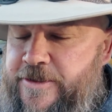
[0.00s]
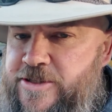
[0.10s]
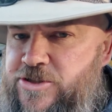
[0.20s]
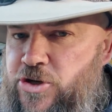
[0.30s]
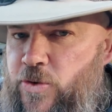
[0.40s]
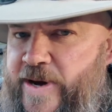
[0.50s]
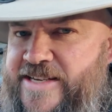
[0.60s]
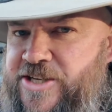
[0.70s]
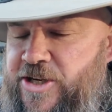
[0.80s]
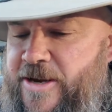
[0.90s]
There's 2
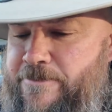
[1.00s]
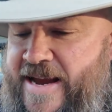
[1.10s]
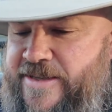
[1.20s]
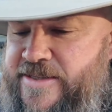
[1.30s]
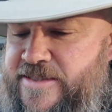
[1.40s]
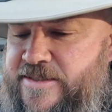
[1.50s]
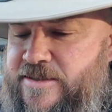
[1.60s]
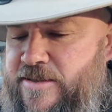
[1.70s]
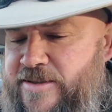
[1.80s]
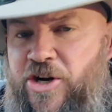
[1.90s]
ways that you can mount
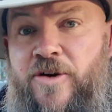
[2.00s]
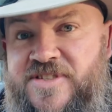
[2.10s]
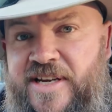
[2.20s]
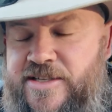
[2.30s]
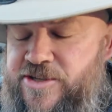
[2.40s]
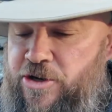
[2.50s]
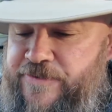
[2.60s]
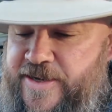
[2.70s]
this that I've seen so